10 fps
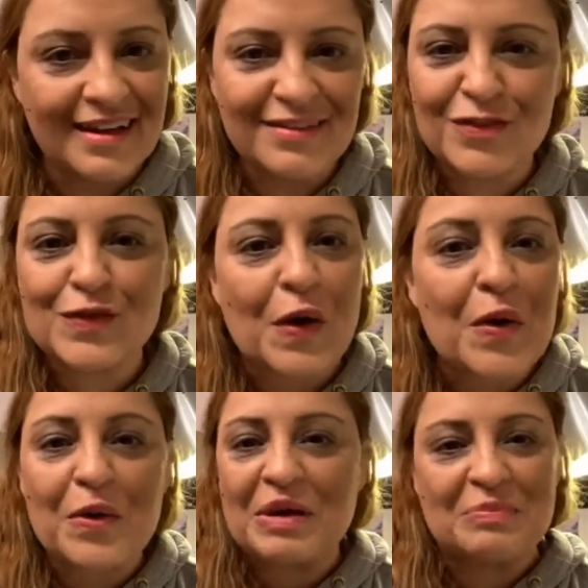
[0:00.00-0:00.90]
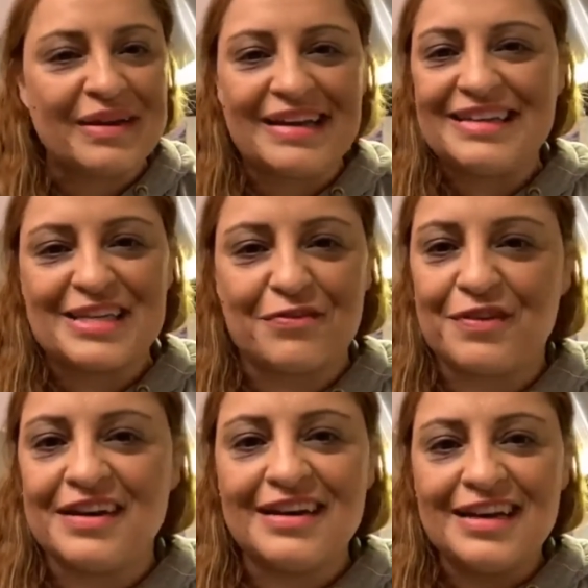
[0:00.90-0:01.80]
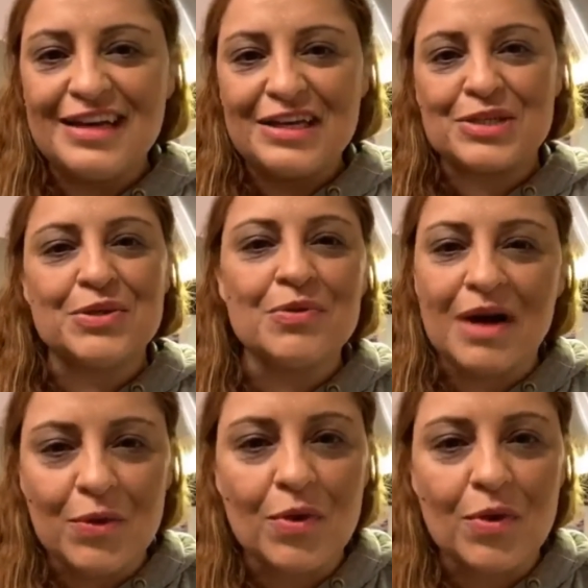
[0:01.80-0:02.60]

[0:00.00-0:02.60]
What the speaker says: so completely different to who I